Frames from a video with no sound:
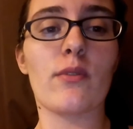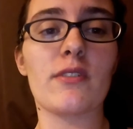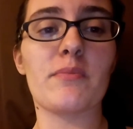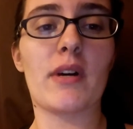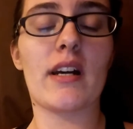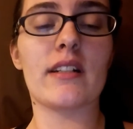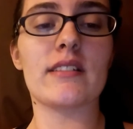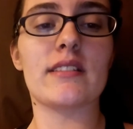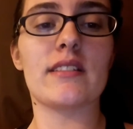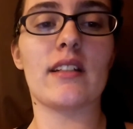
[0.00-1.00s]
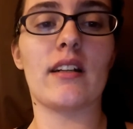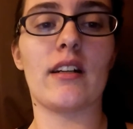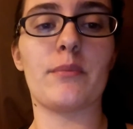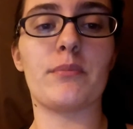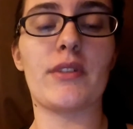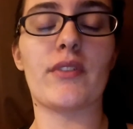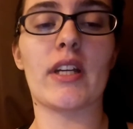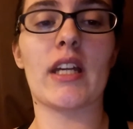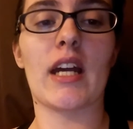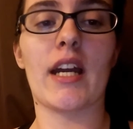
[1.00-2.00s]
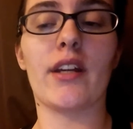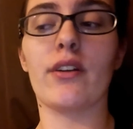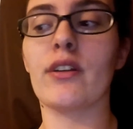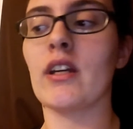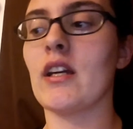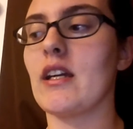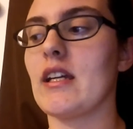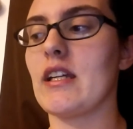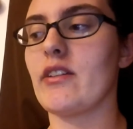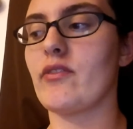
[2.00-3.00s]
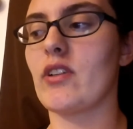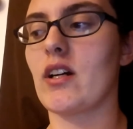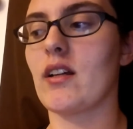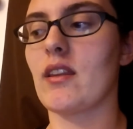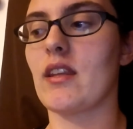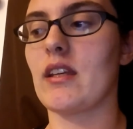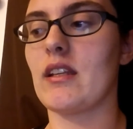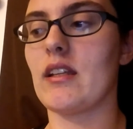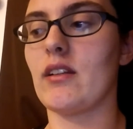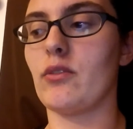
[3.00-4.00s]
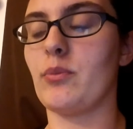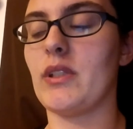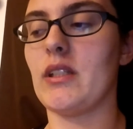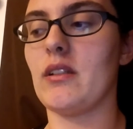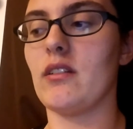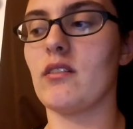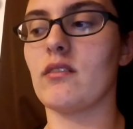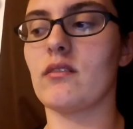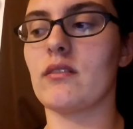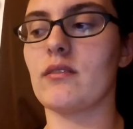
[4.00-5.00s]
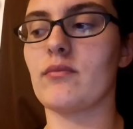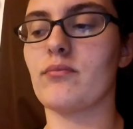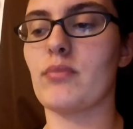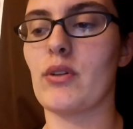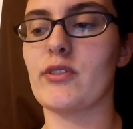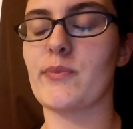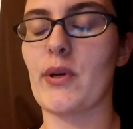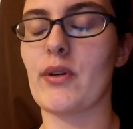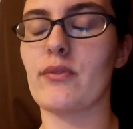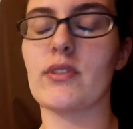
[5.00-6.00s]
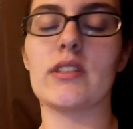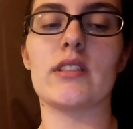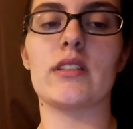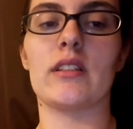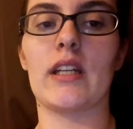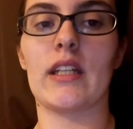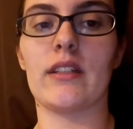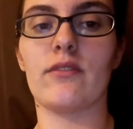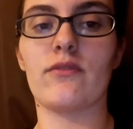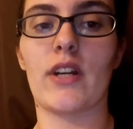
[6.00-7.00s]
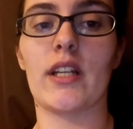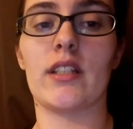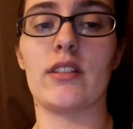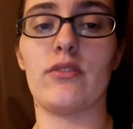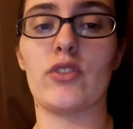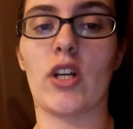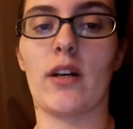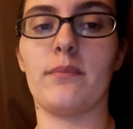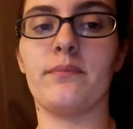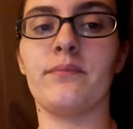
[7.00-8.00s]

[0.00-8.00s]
horse box um, if I get hired. If not, then it'll be postponed until I find a new job.